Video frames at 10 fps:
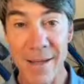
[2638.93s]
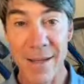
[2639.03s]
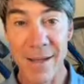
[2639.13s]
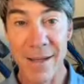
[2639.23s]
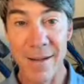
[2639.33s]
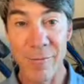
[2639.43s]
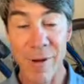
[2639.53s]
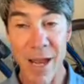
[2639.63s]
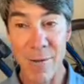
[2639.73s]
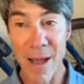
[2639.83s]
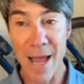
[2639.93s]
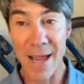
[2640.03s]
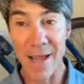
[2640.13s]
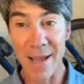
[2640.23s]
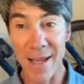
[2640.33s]
uh, right
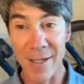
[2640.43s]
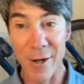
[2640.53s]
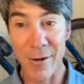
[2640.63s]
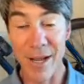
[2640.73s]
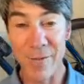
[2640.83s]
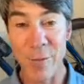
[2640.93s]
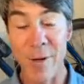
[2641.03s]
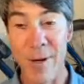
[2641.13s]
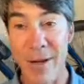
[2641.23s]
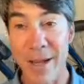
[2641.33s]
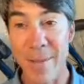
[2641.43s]
away and you don't have to worry